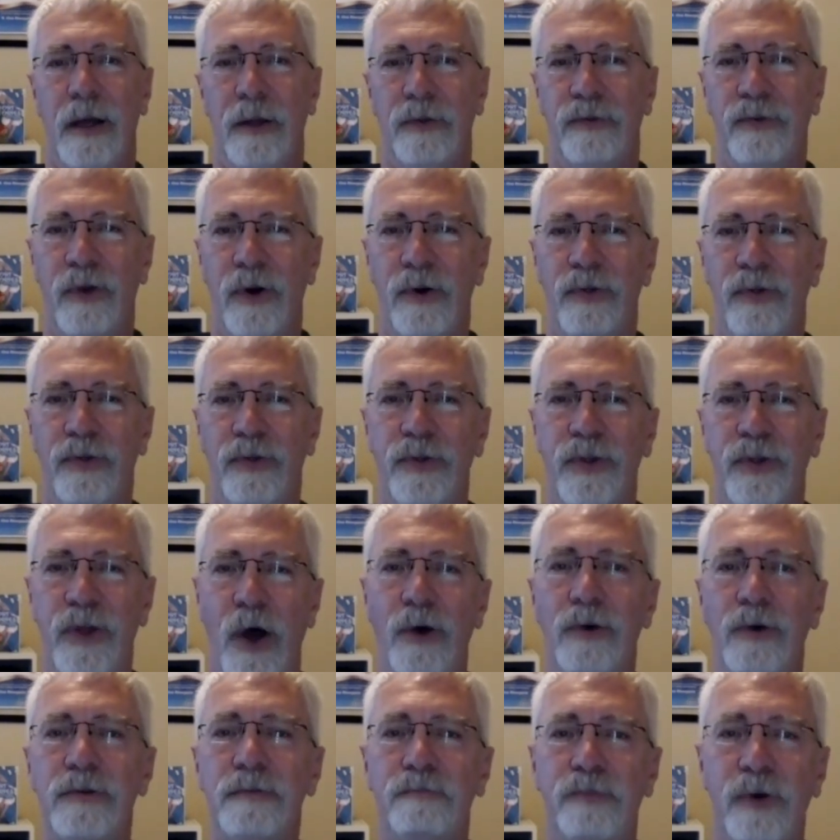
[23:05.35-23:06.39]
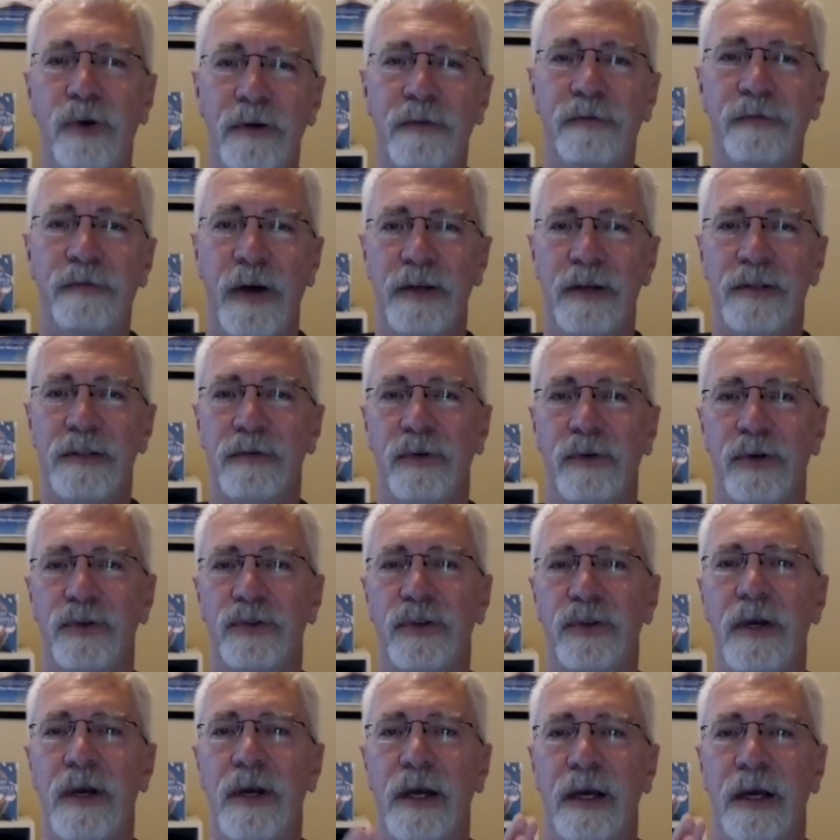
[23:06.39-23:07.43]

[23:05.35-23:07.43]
So those book festivals,